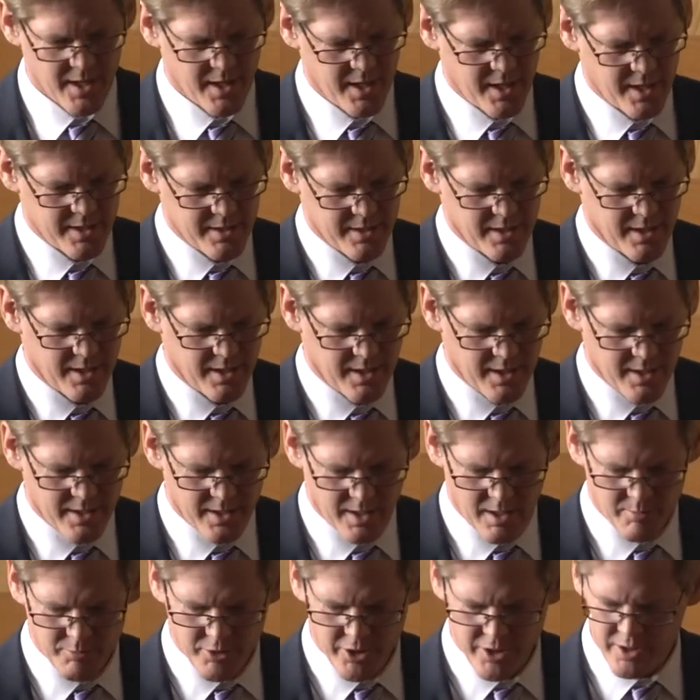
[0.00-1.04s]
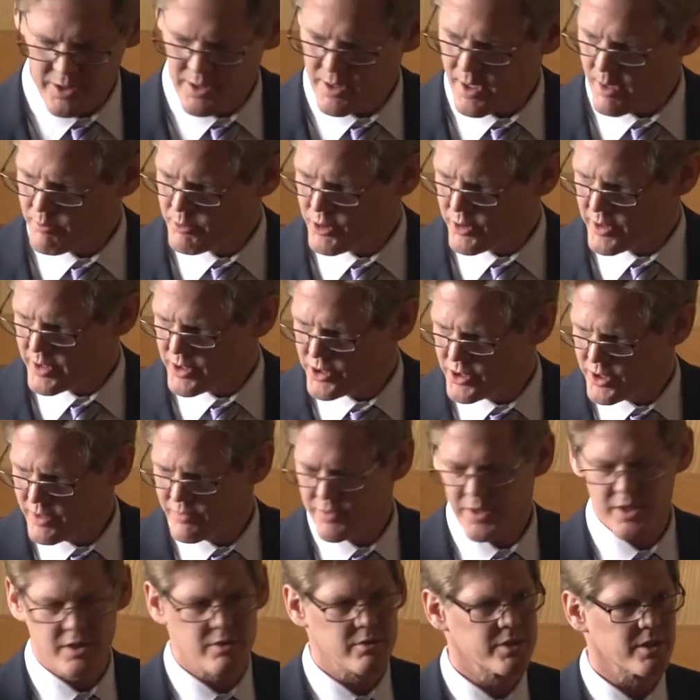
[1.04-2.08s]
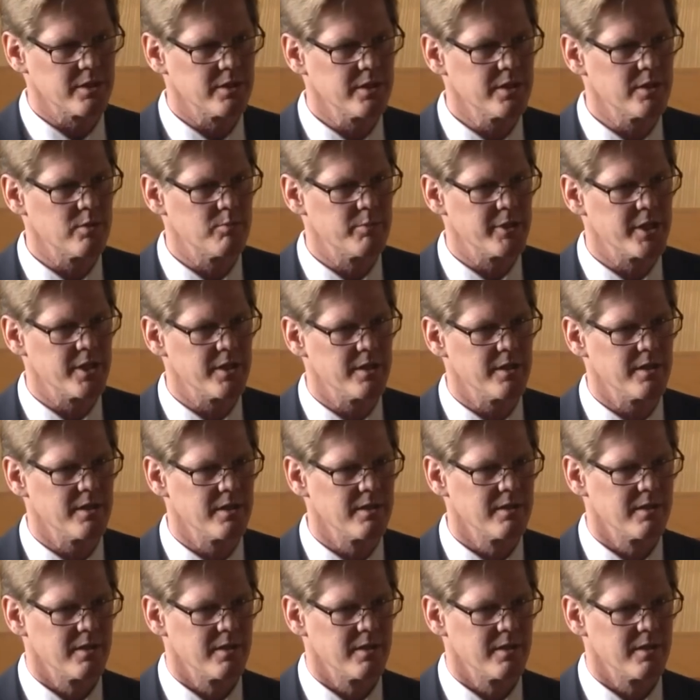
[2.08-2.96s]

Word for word: And, and I'm, gonna, I'm going to shift gears a little bit